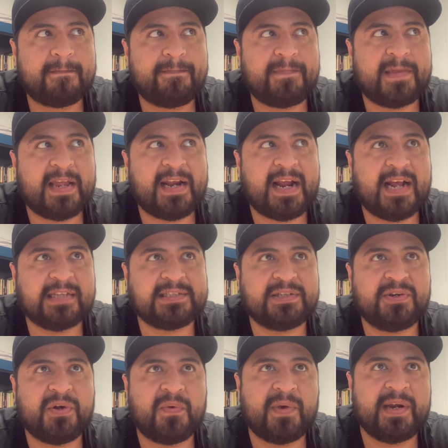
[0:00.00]
that has
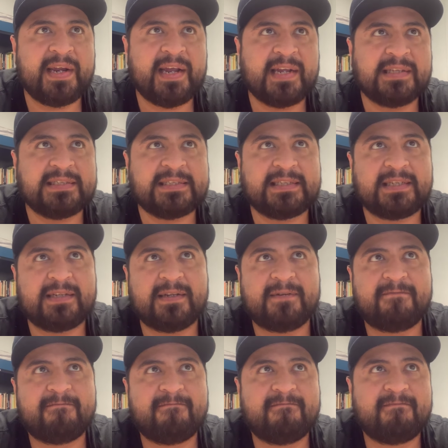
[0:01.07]
to go against,
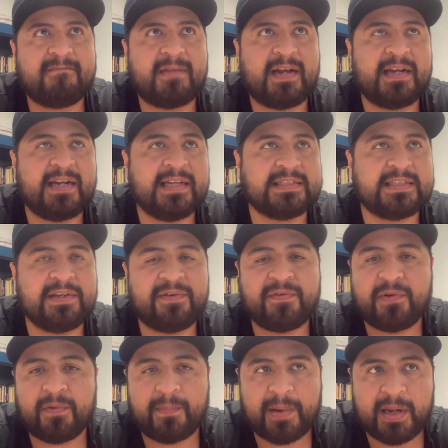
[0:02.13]
I guess,
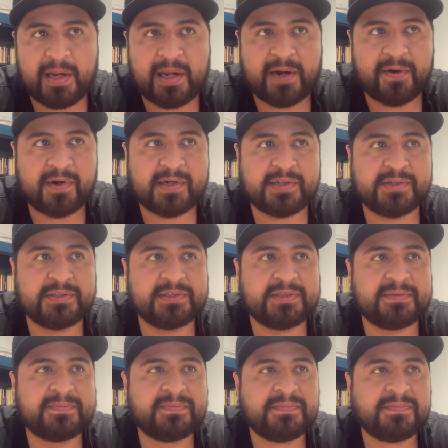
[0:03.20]
your main characters.
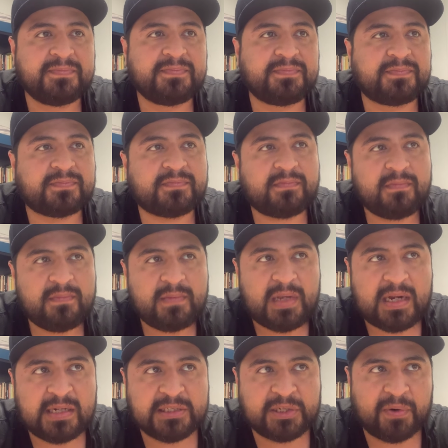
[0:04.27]

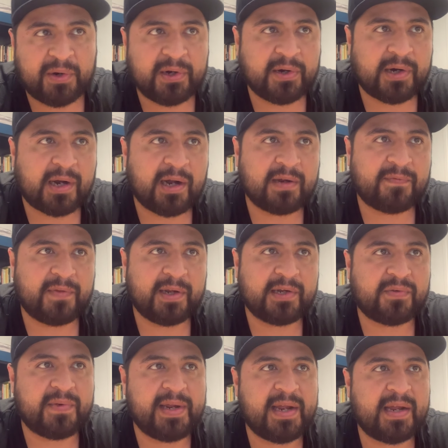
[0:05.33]
So under
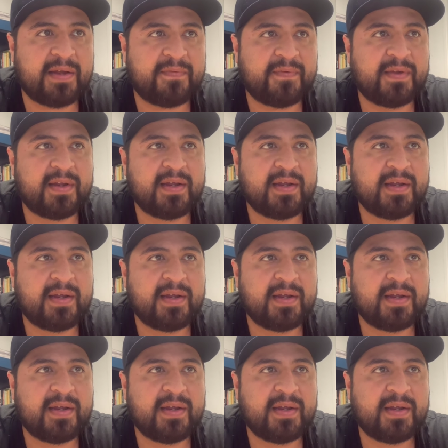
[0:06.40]
conflict, we have